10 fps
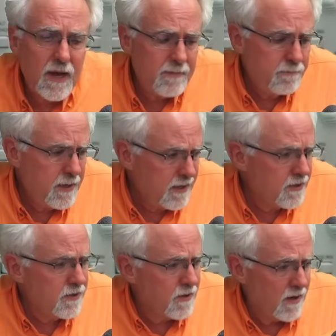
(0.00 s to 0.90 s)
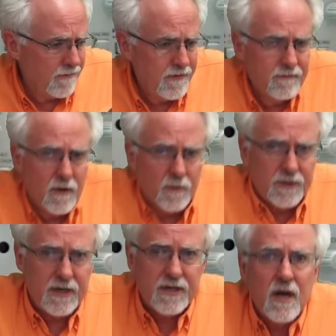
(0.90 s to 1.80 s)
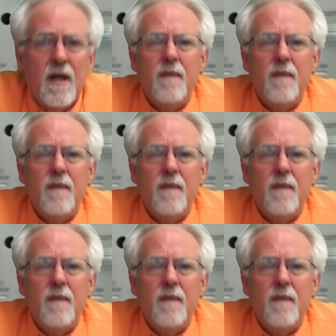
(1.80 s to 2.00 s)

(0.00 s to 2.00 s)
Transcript: a picture of the voltage,